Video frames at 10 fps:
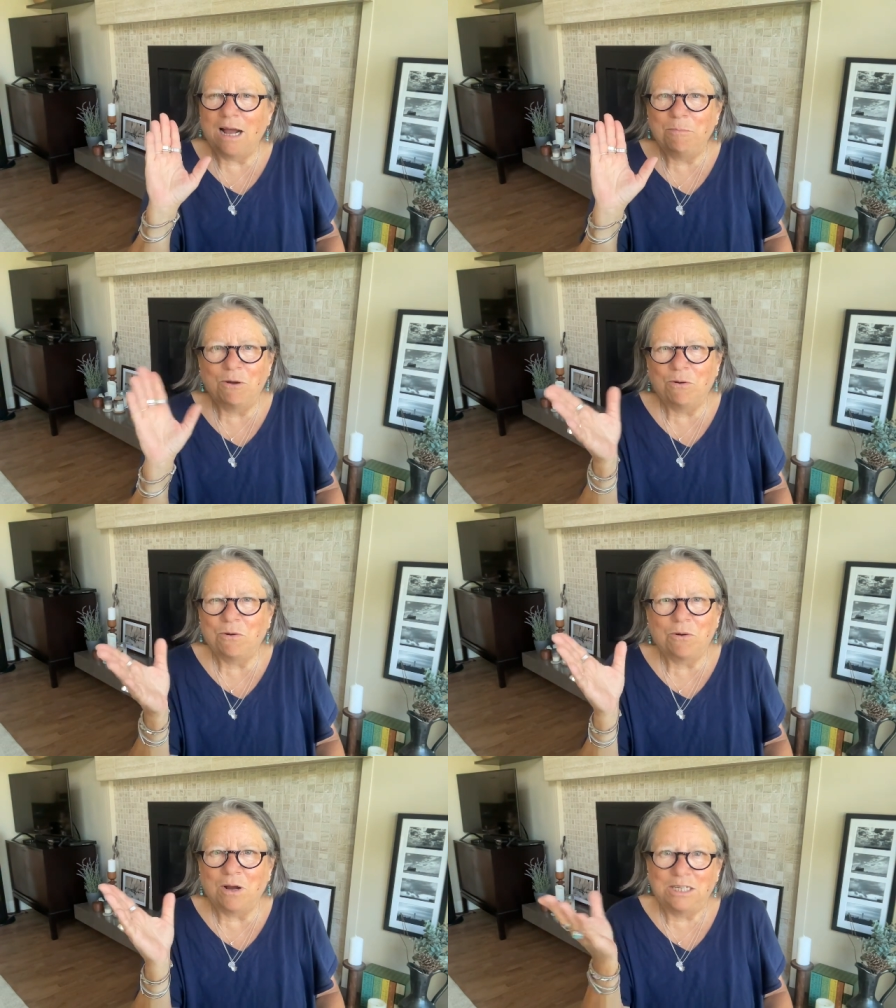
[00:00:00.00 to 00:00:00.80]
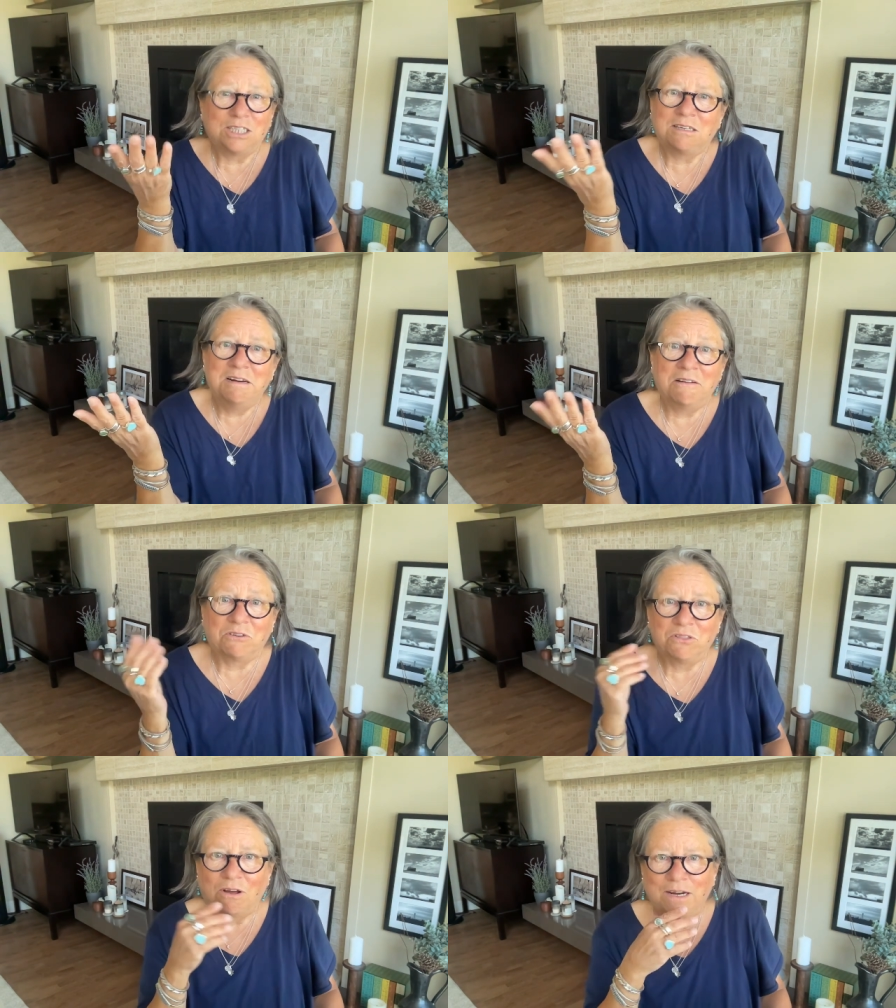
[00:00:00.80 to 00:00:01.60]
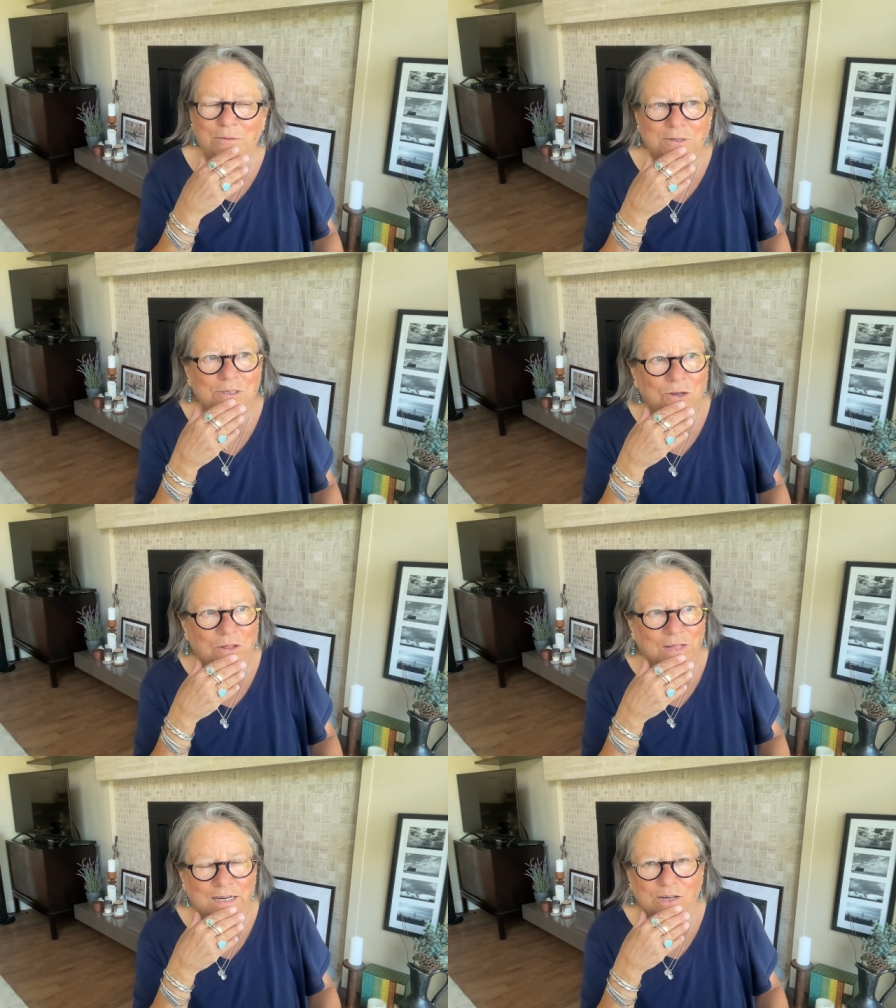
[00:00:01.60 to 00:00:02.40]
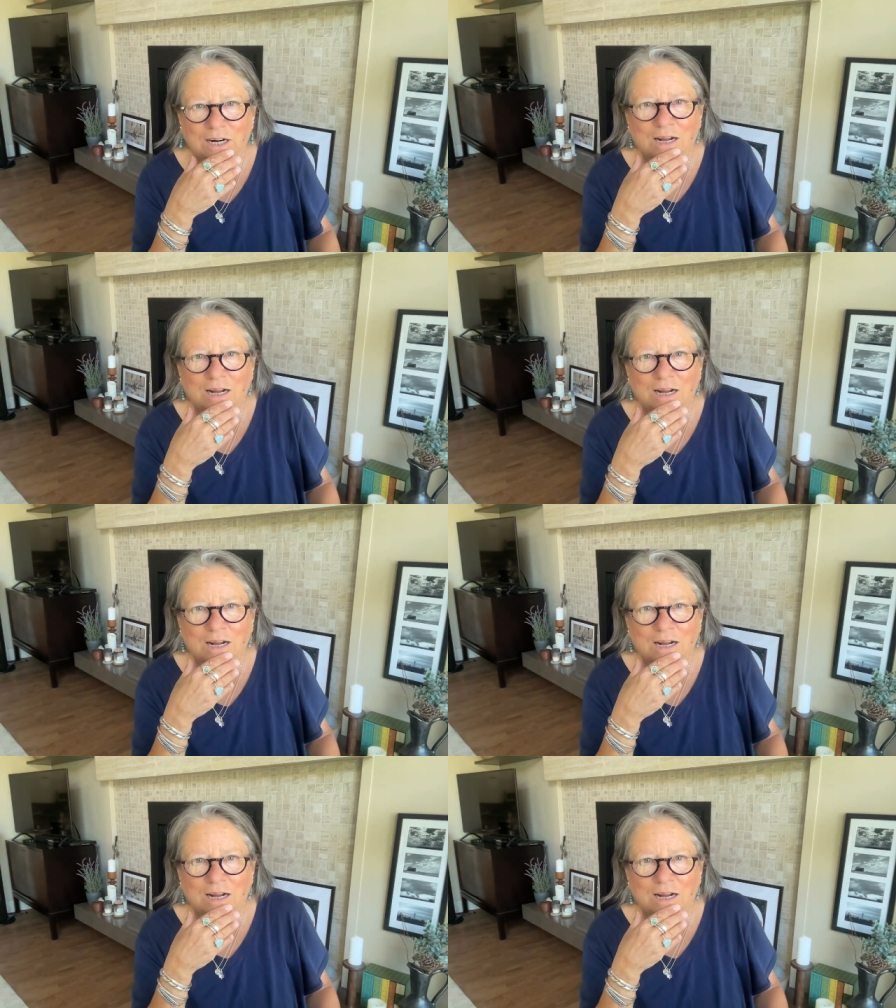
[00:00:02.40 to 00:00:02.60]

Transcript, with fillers: I'm I just never thought he was all that good.